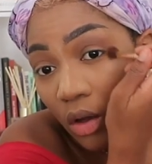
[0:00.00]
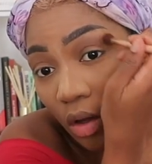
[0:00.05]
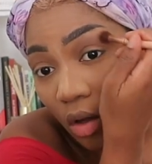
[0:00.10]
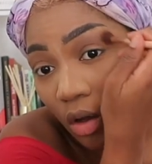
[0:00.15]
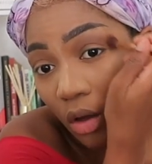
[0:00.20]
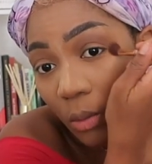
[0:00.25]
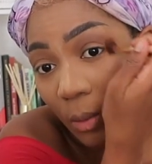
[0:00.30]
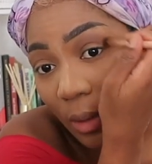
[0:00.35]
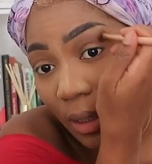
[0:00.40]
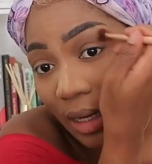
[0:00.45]

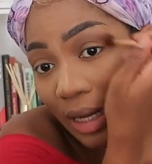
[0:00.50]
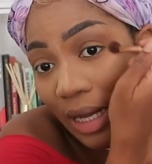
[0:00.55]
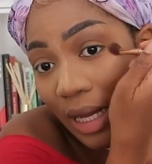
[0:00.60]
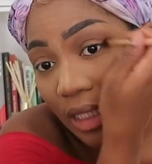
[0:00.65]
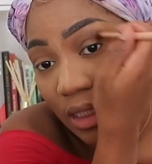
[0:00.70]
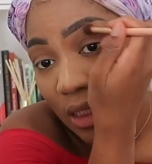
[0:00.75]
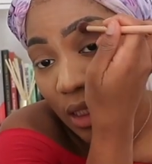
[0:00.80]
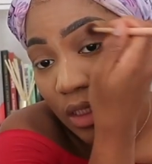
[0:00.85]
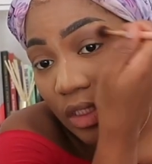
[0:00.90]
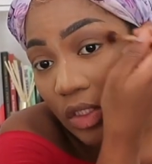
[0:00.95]
Oh my
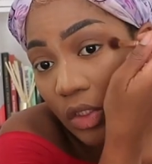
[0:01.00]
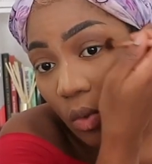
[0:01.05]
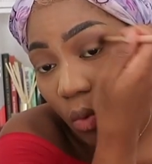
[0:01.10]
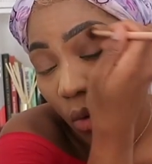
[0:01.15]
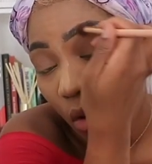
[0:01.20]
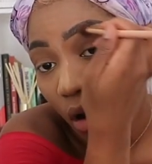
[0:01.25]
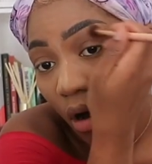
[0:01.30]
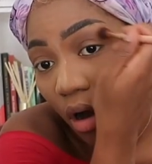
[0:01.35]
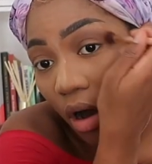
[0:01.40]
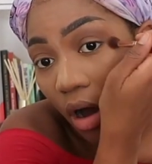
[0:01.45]
god, that's
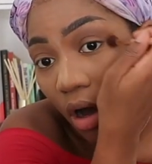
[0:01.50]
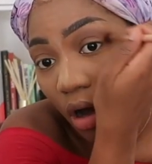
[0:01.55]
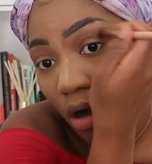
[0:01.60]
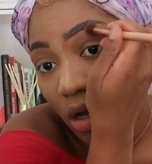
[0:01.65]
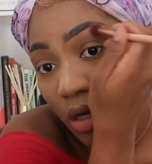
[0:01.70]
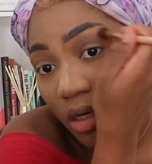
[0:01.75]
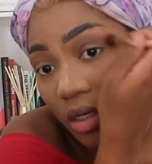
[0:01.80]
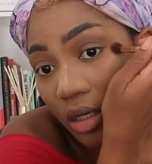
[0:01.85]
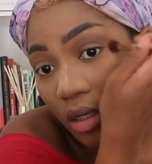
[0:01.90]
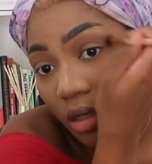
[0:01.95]
so
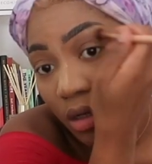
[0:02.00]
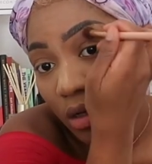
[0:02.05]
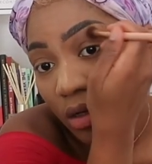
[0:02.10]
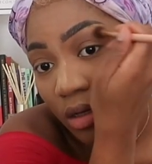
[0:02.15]
hard.